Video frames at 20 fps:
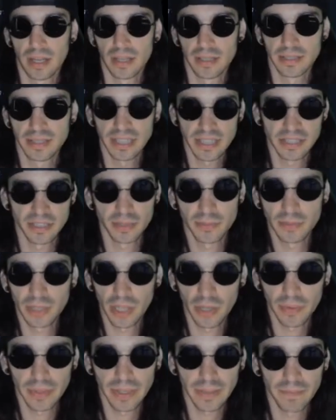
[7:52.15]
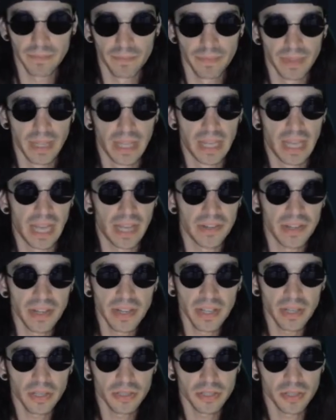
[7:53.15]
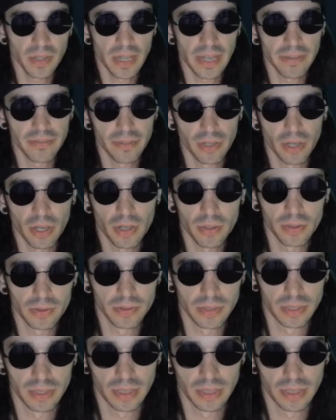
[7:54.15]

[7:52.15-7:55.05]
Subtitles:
system going. And then they also have their own